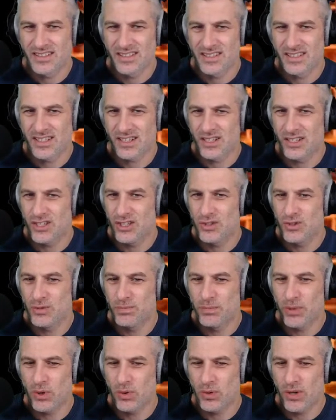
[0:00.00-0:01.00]
It's like a
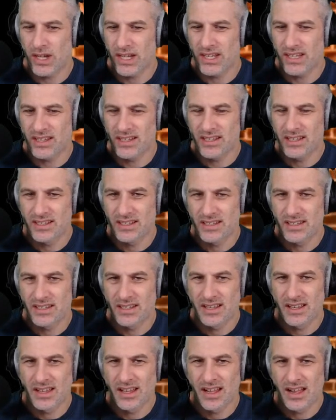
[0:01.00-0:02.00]
huge bowl ache. wishing
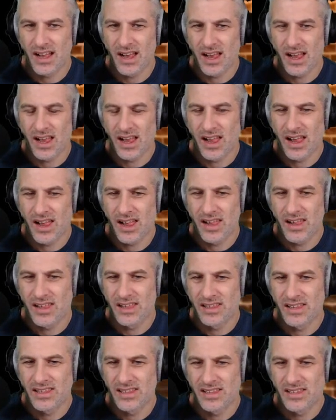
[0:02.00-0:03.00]
you an even
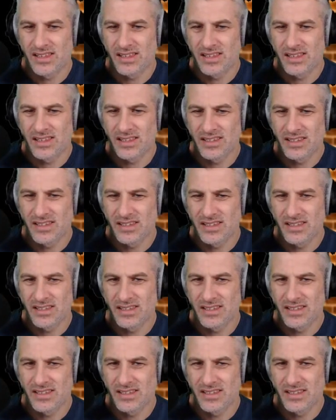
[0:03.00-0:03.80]
whiter Christmas.